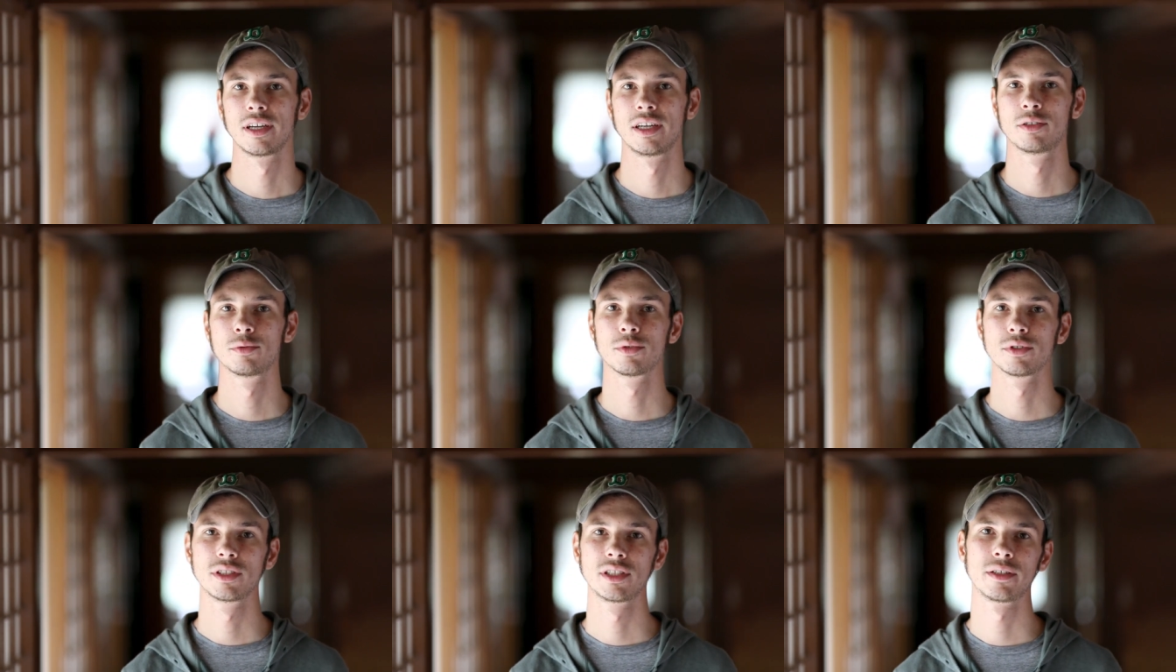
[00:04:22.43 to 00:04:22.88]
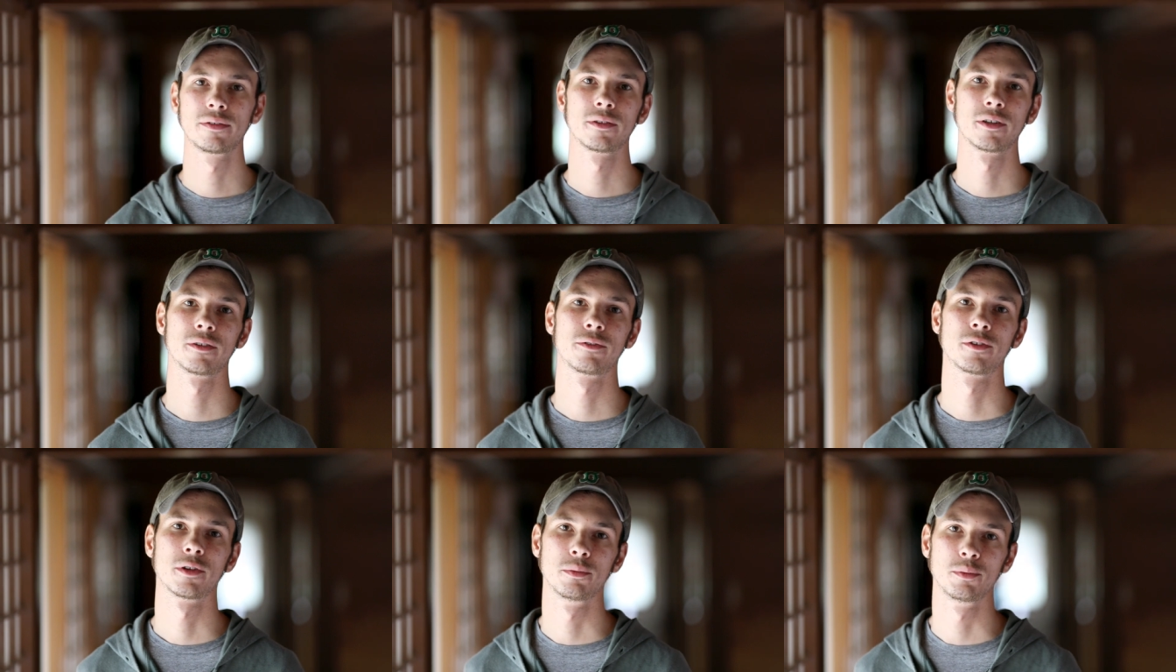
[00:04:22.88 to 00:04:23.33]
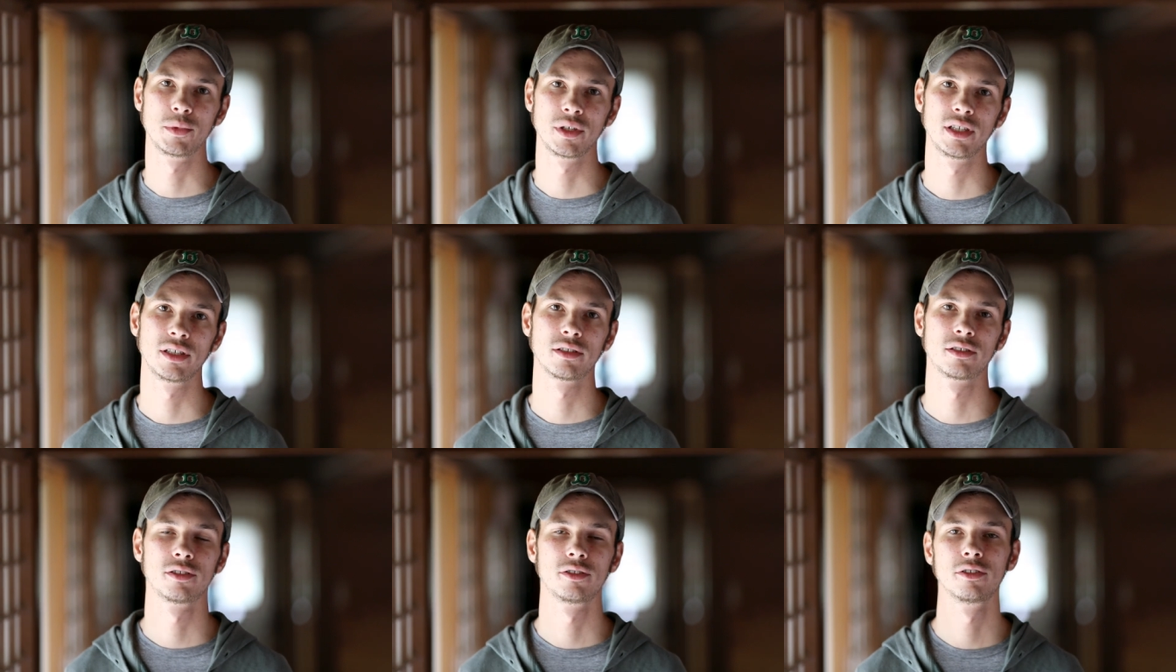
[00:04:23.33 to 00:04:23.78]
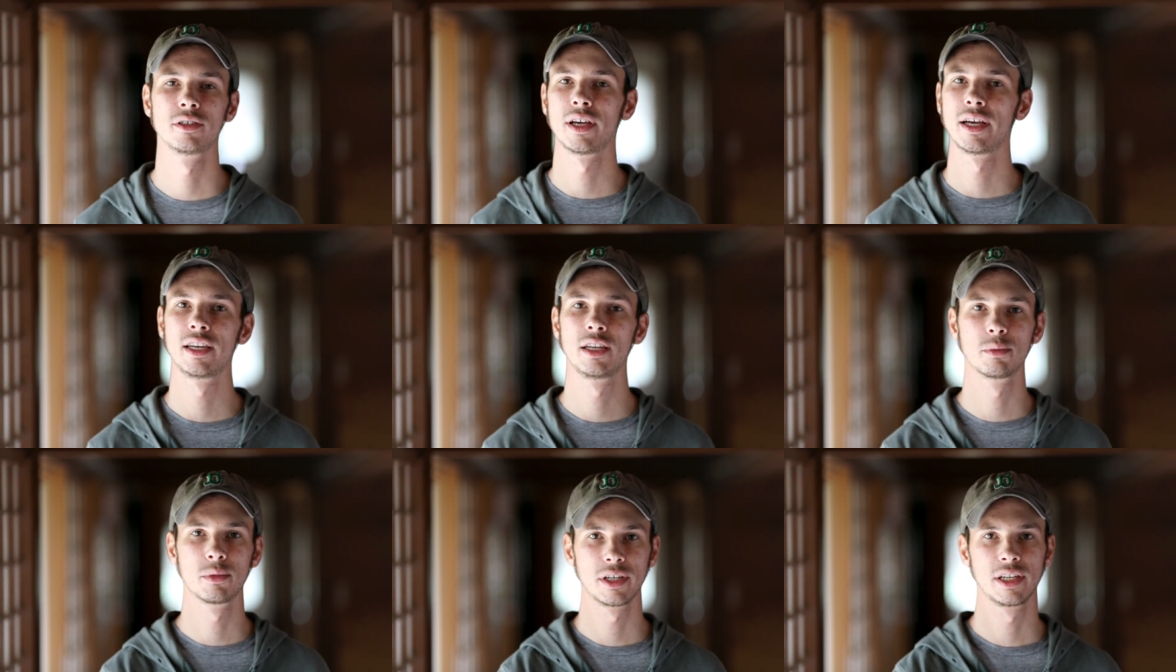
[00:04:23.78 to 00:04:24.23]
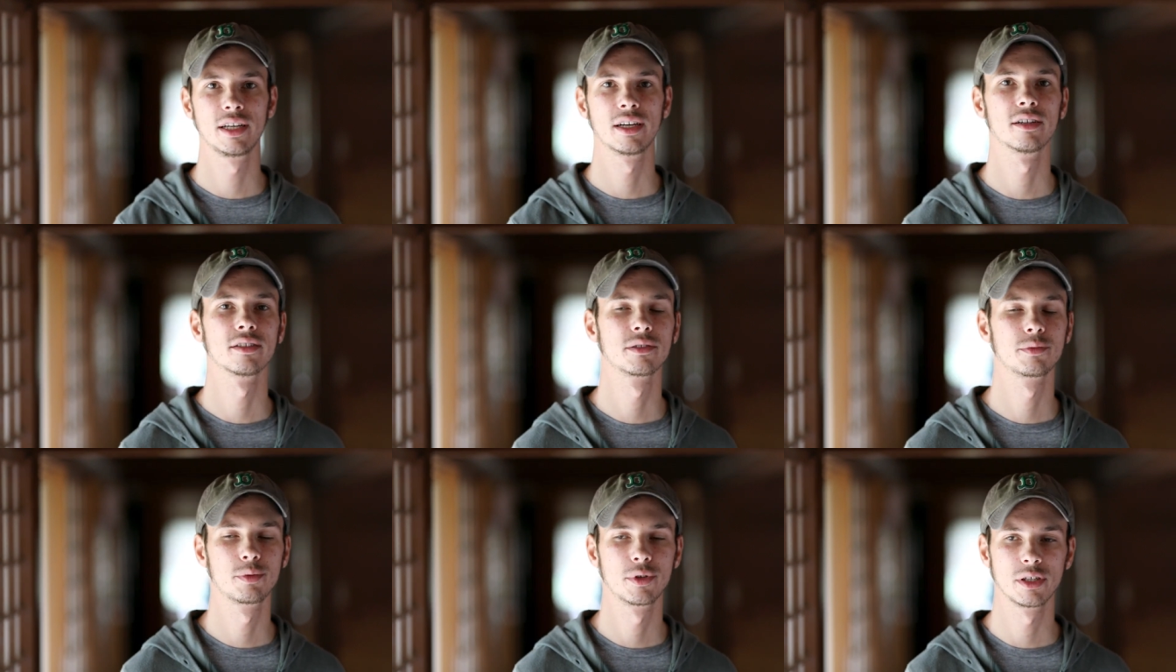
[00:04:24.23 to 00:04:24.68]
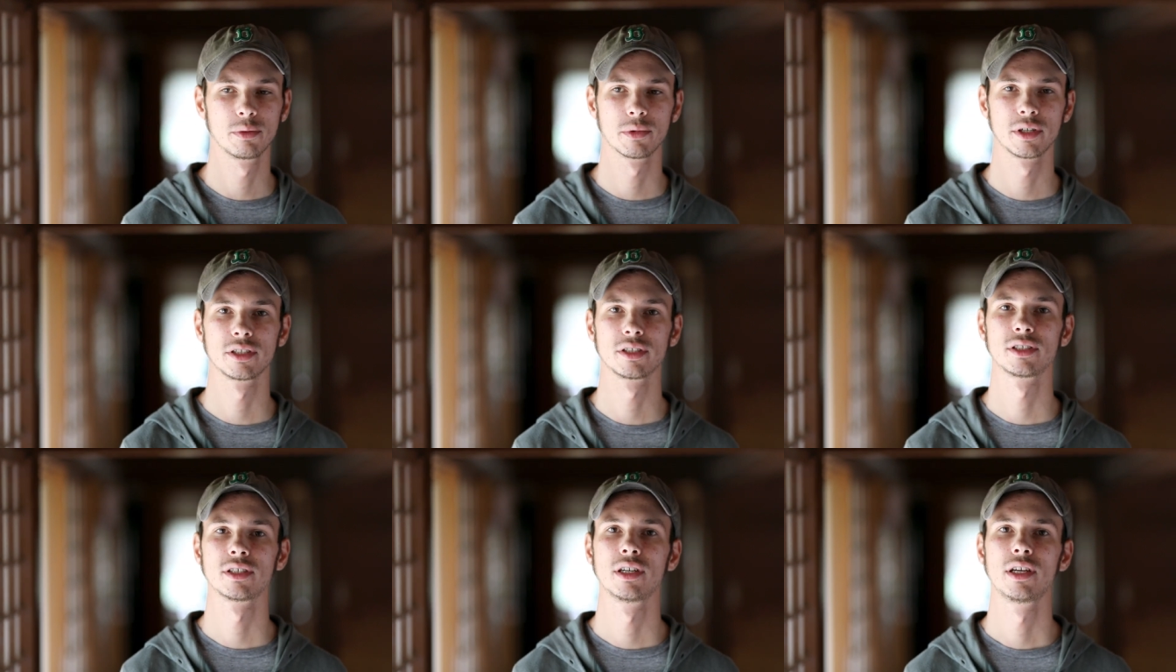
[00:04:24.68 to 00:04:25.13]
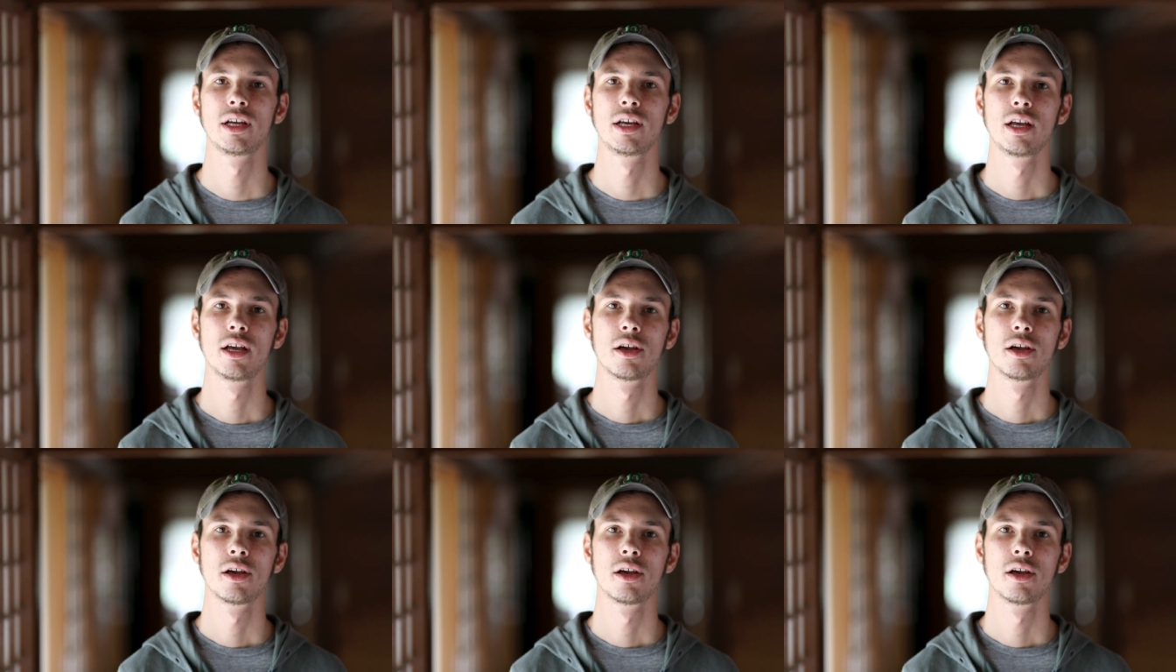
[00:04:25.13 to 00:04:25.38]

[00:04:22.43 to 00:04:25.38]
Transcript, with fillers: and will differ from me to anybody else pretty much.